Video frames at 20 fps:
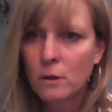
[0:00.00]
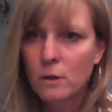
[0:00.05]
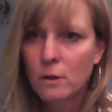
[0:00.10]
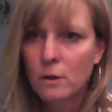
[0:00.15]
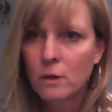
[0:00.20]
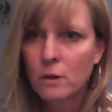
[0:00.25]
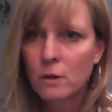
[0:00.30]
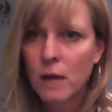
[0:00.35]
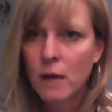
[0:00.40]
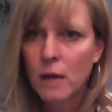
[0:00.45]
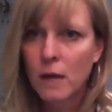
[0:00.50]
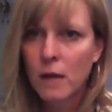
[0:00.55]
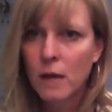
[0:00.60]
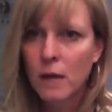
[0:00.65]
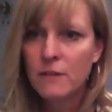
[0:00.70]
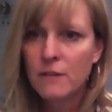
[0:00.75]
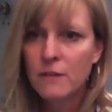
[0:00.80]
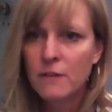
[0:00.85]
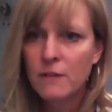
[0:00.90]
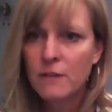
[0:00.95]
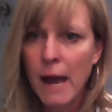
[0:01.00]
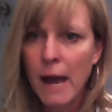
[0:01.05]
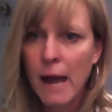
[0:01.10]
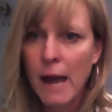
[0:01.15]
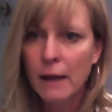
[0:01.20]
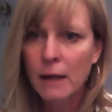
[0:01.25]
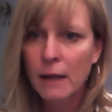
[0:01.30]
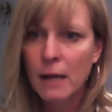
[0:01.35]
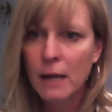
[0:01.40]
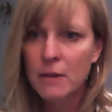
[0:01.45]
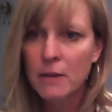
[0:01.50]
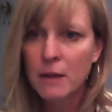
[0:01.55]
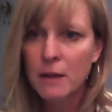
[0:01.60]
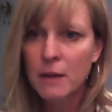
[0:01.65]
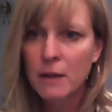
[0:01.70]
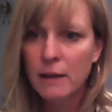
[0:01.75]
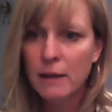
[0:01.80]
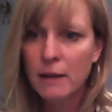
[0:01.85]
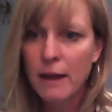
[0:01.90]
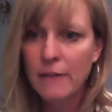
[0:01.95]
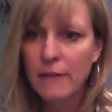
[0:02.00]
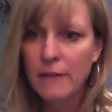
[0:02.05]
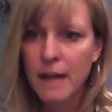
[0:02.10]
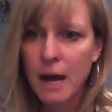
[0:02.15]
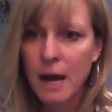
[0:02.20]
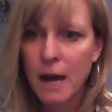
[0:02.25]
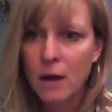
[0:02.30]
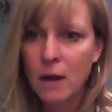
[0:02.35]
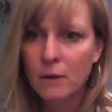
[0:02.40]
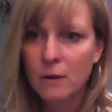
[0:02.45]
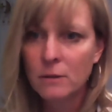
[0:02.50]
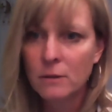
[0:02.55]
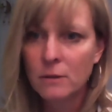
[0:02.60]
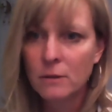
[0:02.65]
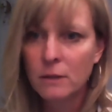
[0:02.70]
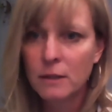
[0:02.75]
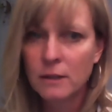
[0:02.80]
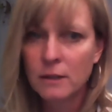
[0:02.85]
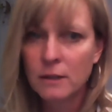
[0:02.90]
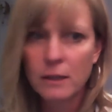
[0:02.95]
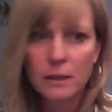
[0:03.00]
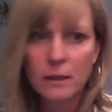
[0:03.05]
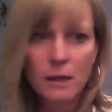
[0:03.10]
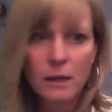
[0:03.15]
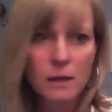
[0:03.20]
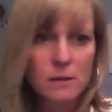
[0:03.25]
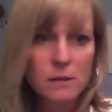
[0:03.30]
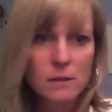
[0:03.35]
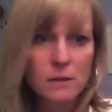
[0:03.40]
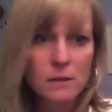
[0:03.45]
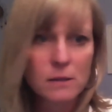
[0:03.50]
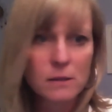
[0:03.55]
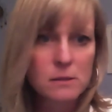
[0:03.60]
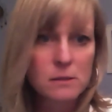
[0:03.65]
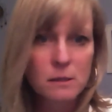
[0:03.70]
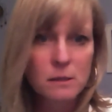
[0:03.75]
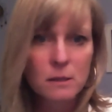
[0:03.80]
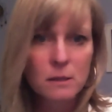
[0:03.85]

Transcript: any feedback, anything I left out, anything else?